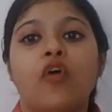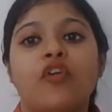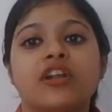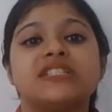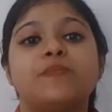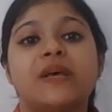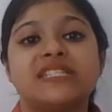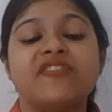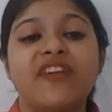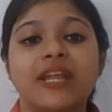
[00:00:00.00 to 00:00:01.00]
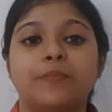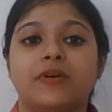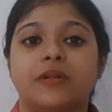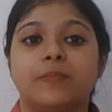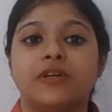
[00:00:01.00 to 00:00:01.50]
for a specified
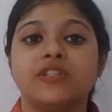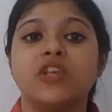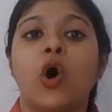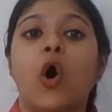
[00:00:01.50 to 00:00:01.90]
purpose